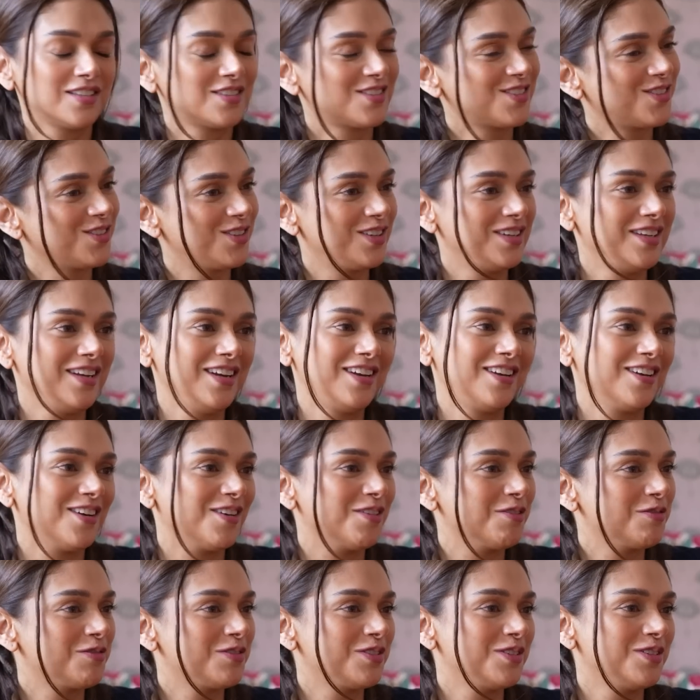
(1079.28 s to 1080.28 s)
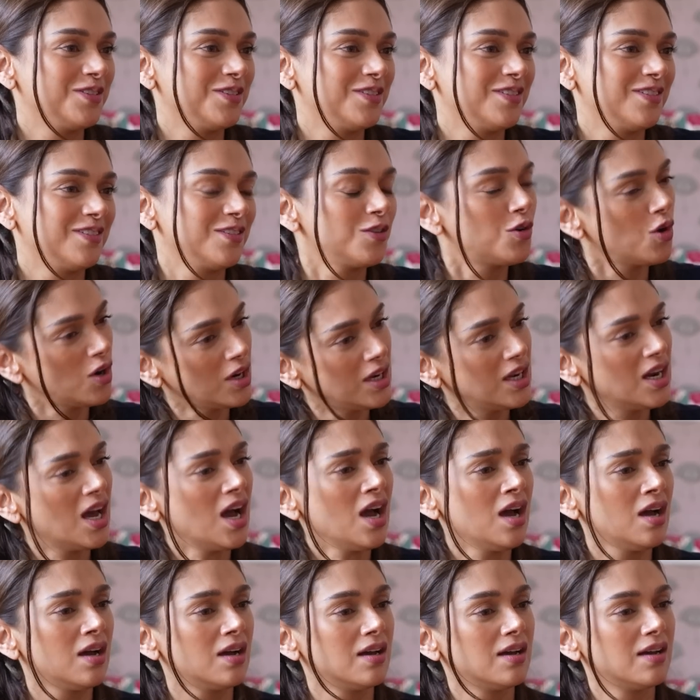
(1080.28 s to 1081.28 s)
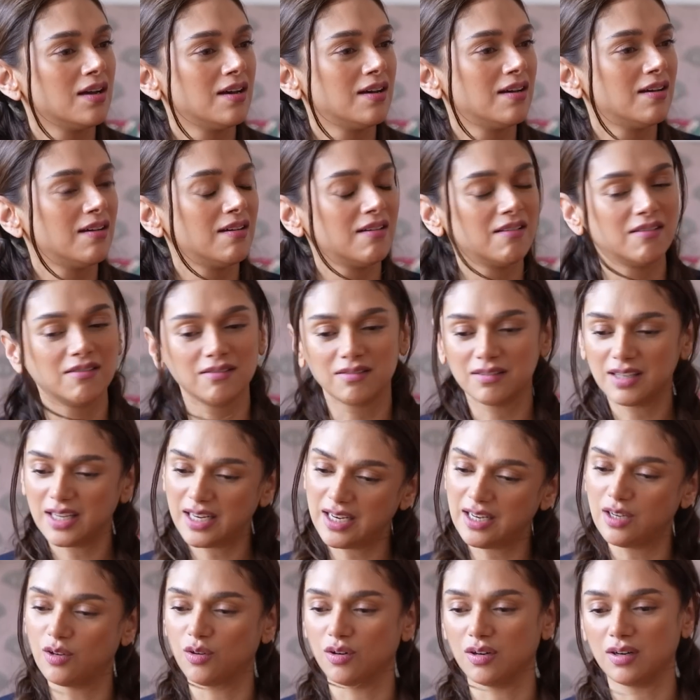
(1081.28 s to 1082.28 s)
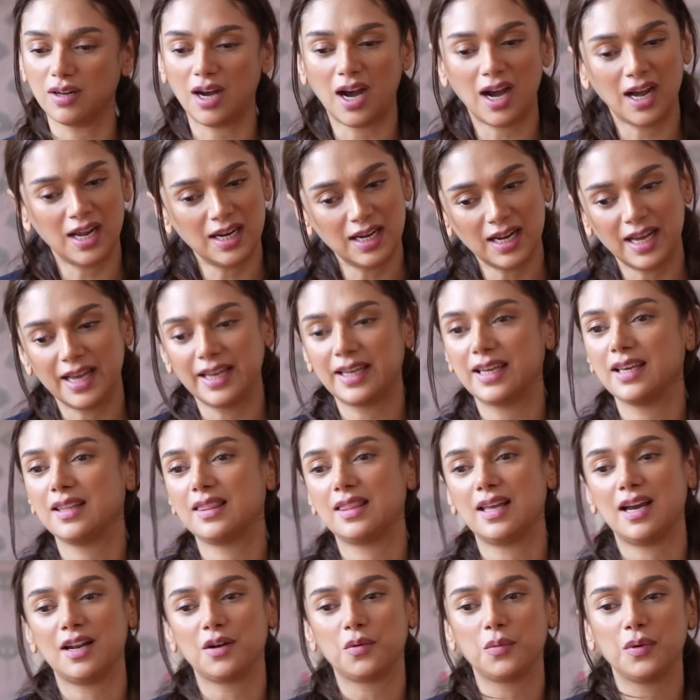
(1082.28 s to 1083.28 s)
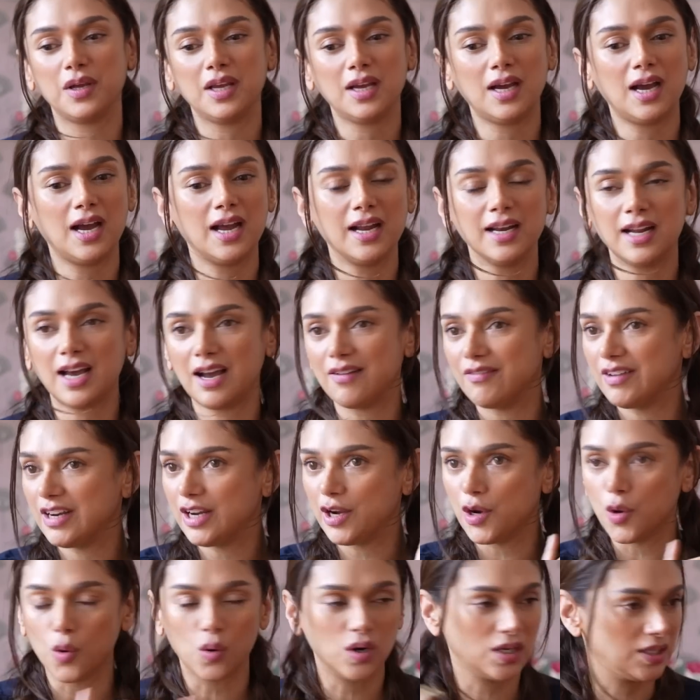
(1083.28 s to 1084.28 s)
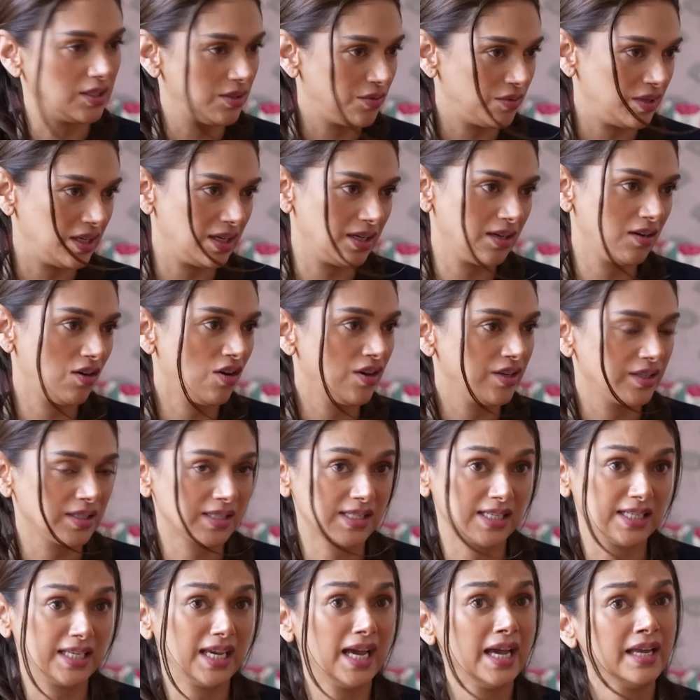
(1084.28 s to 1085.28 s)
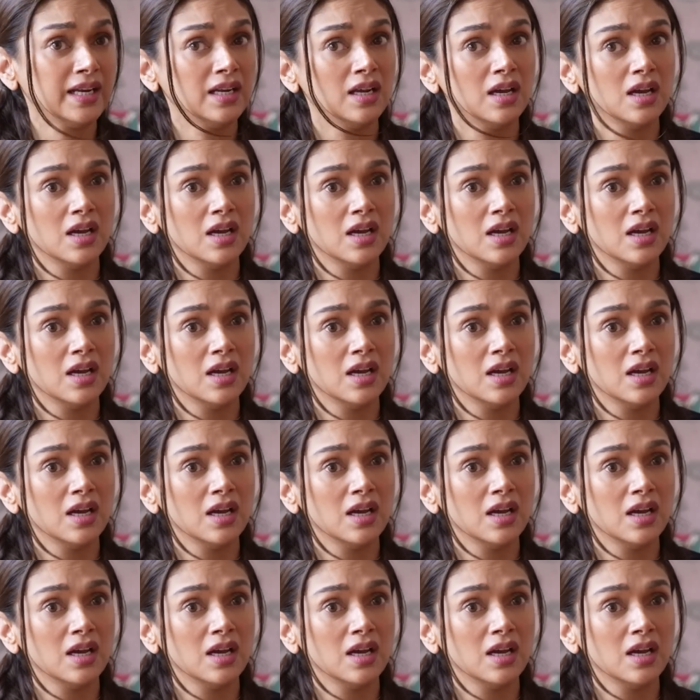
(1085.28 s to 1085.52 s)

it's really tough. Good, na? Good. Very good. I like it that way. I'd have it no other way, honestly. And